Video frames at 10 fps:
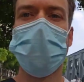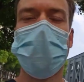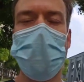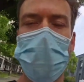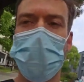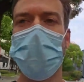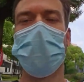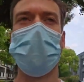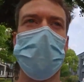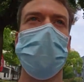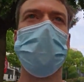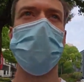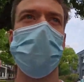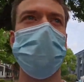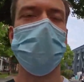Keep in mind that
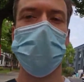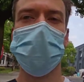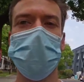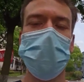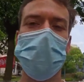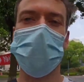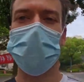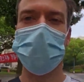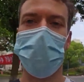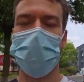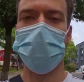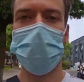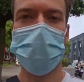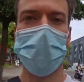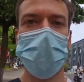this university is like top 3
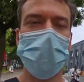in China.